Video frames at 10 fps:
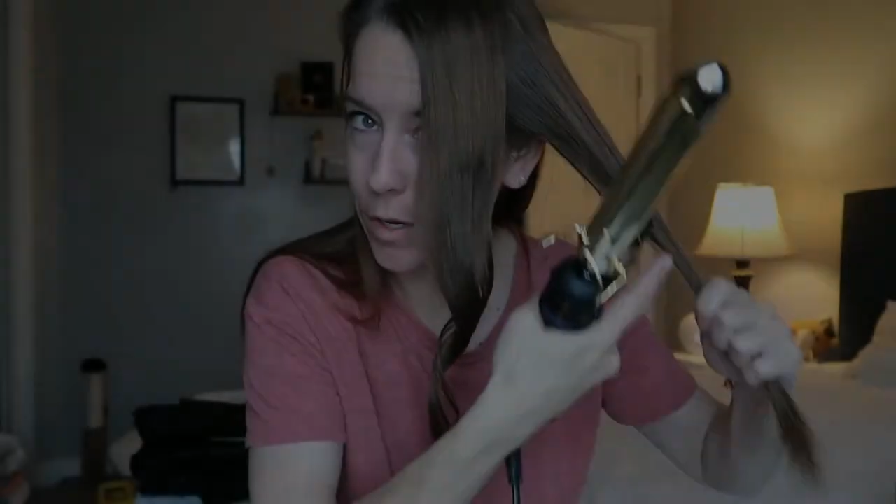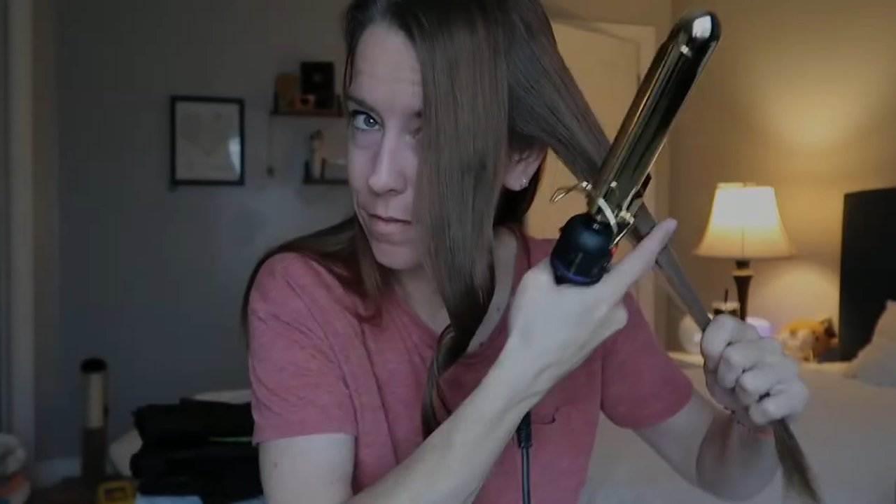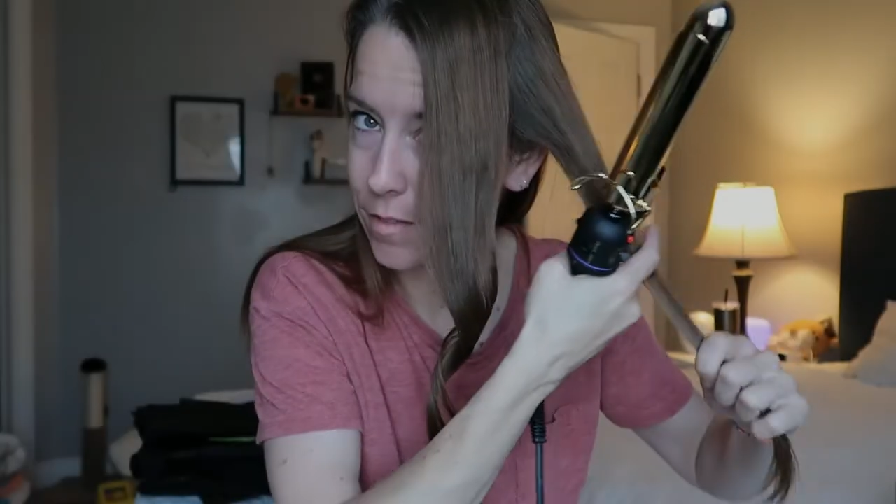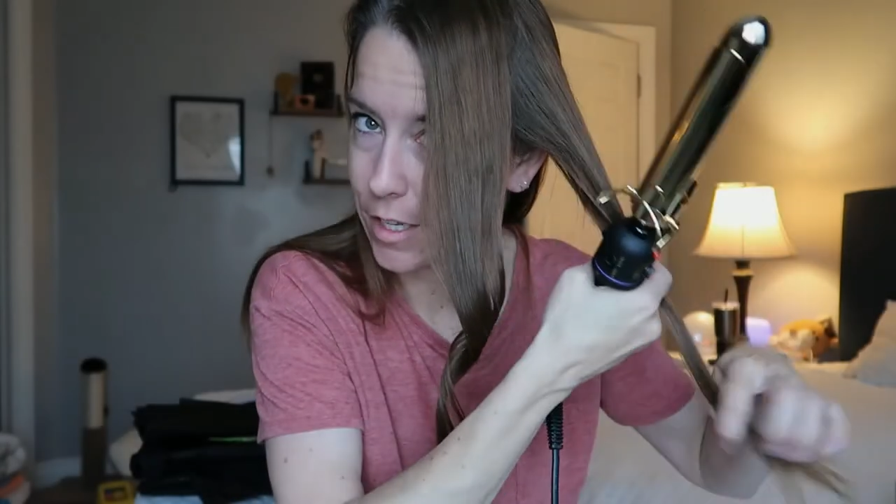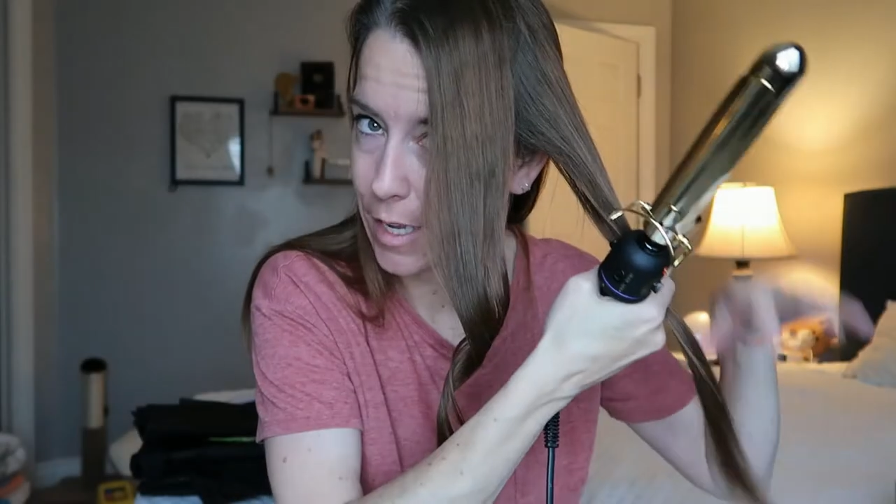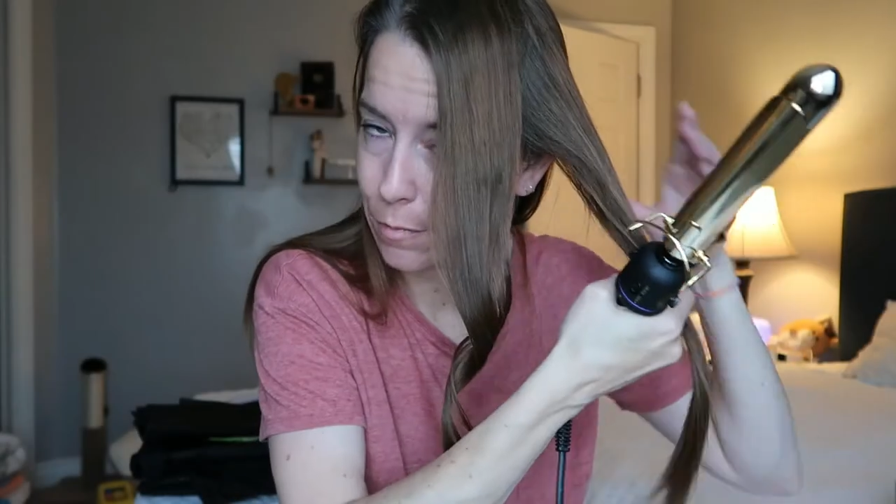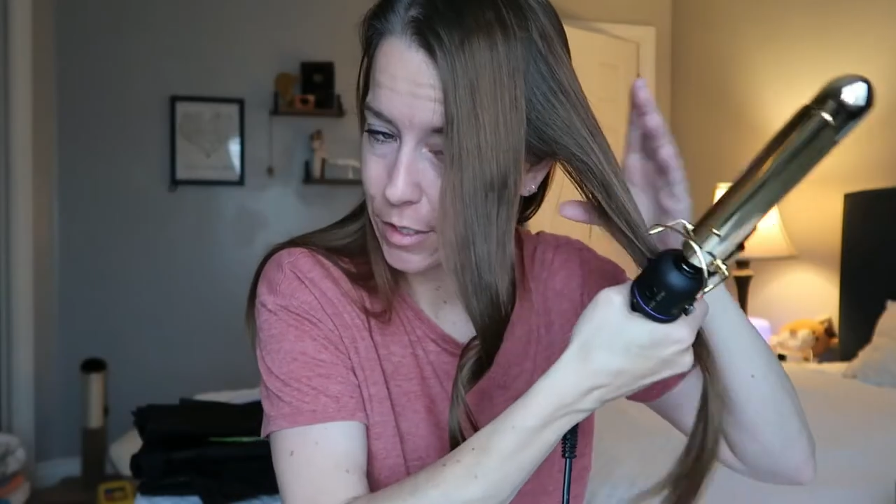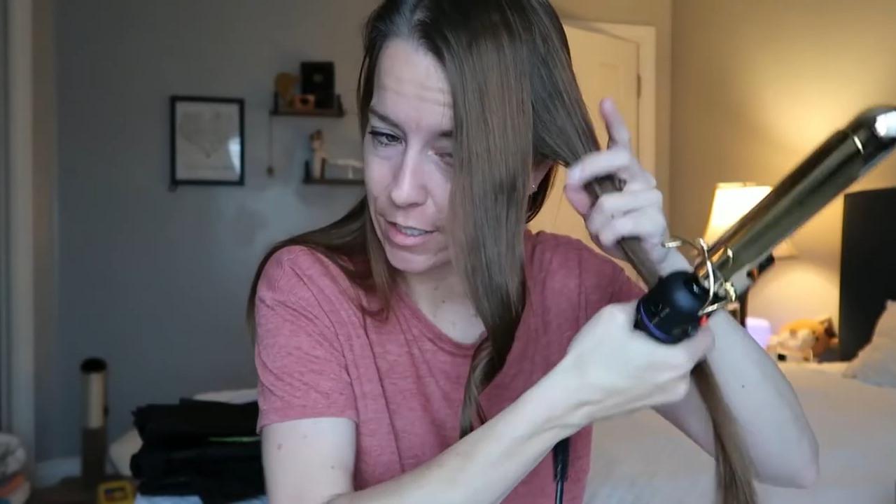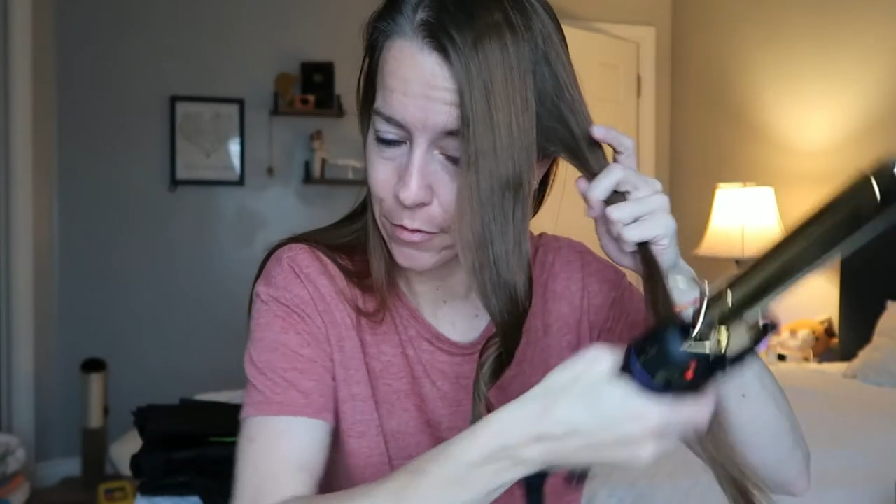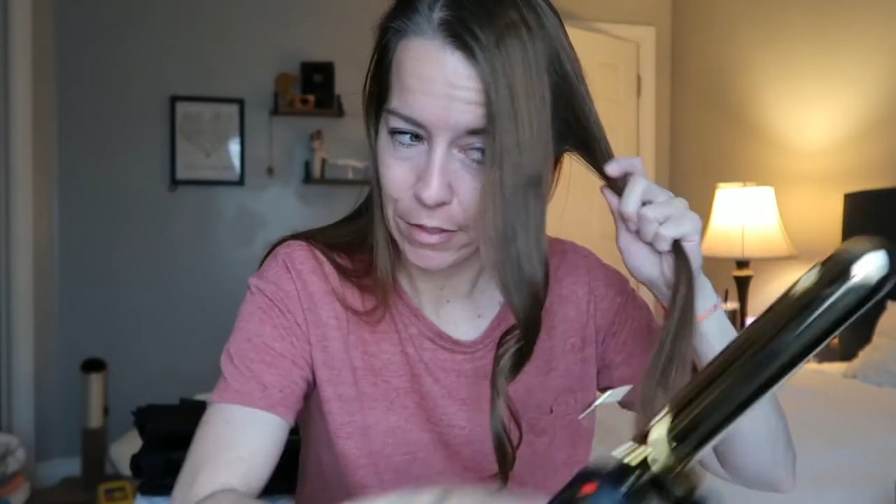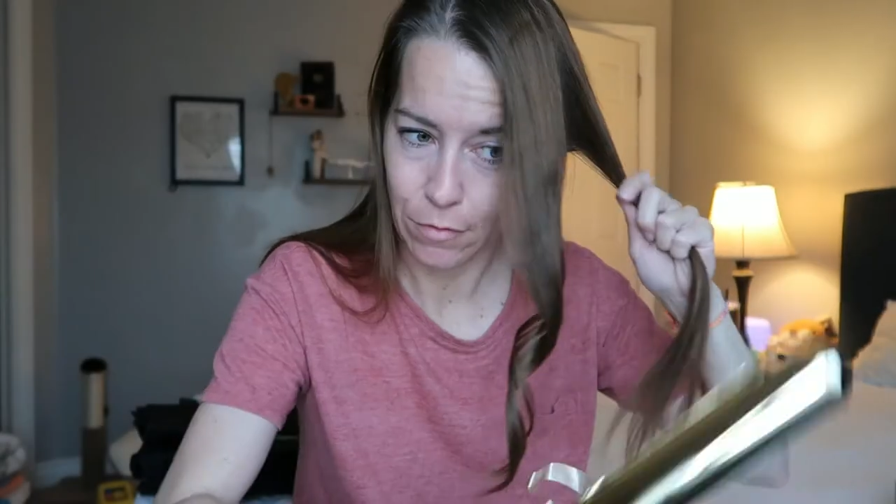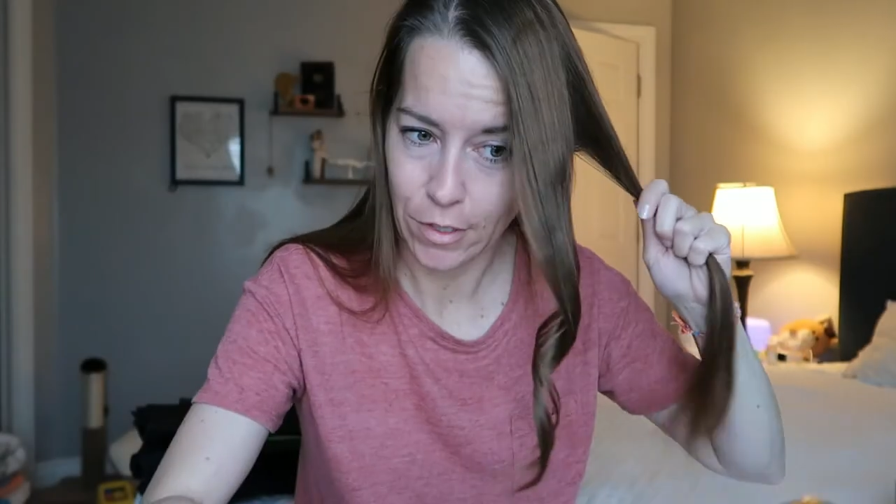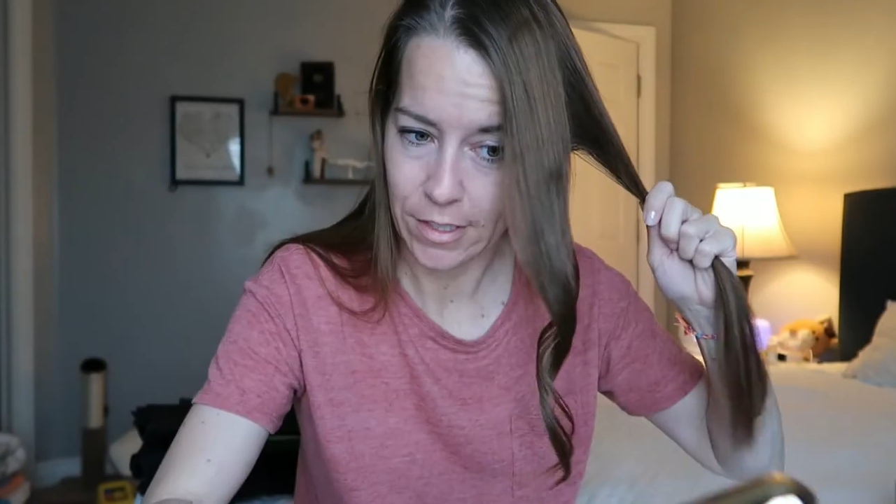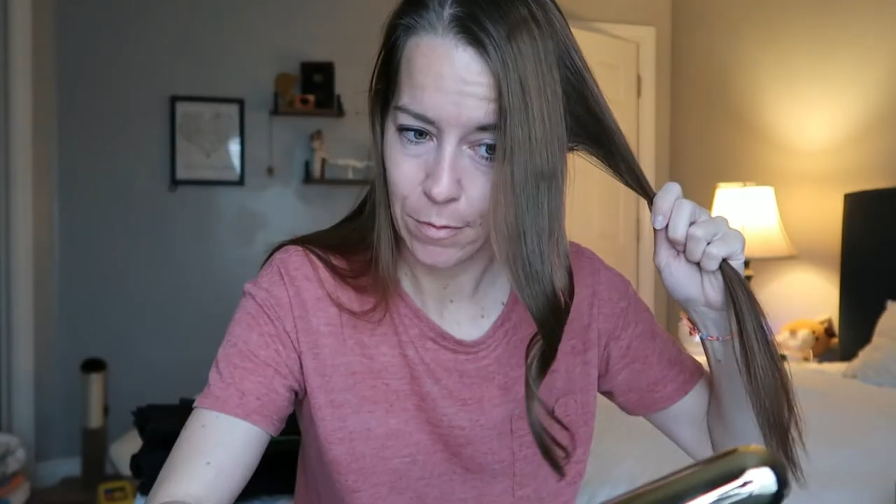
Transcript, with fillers: what look I'm really going for at